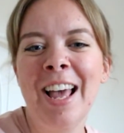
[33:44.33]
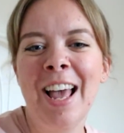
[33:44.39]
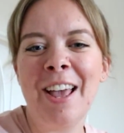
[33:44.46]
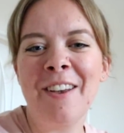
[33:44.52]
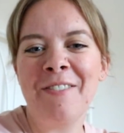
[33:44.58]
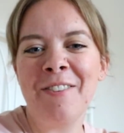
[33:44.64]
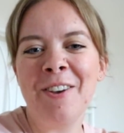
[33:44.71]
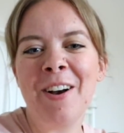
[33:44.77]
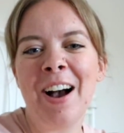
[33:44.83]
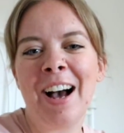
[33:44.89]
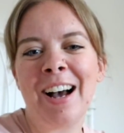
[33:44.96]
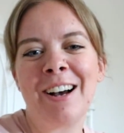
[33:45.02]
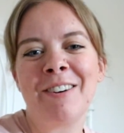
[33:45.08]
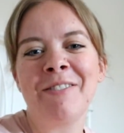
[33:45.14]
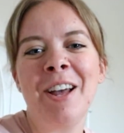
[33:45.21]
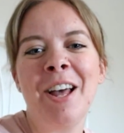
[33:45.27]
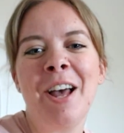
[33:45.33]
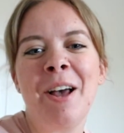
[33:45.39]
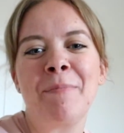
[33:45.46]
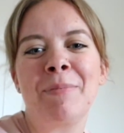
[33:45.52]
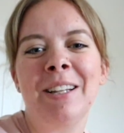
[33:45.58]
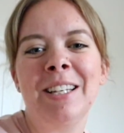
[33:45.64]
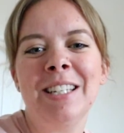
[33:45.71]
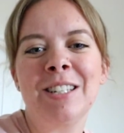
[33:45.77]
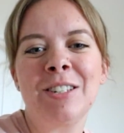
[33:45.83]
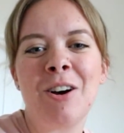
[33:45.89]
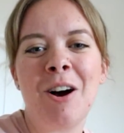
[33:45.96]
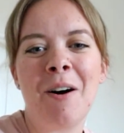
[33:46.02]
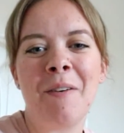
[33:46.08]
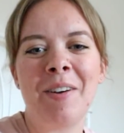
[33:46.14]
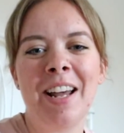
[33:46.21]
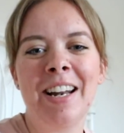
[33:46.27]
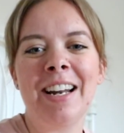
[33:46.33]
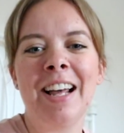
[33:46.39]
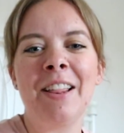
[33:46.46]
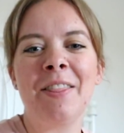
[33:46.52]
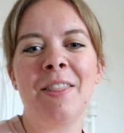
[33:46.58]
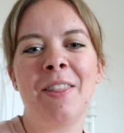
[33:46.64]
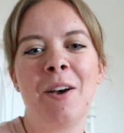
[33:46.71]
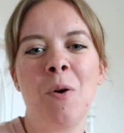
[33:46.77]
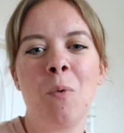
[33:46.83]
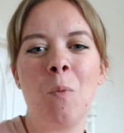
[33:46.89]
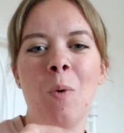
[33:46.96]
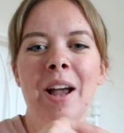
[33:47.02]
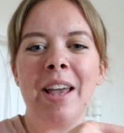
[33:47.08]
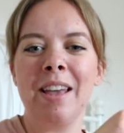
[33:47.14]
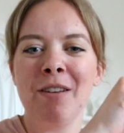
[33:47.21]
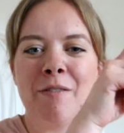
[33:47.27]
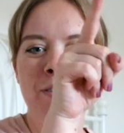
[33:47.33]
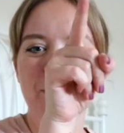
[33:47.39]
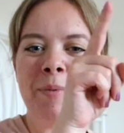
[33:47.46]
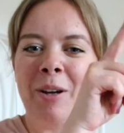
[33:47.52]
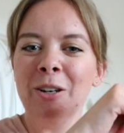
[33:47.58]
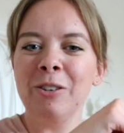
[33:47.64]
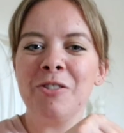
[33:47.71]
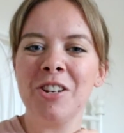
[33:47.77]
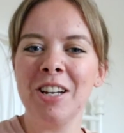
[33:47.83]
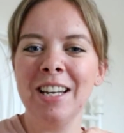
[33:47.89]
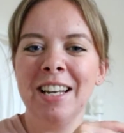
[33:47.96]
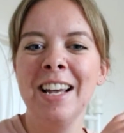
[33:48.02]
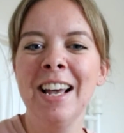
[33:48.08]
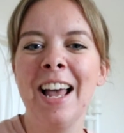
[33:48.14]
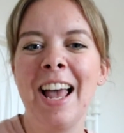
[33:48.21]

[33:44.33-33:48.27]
If you have, please comment the wave emoji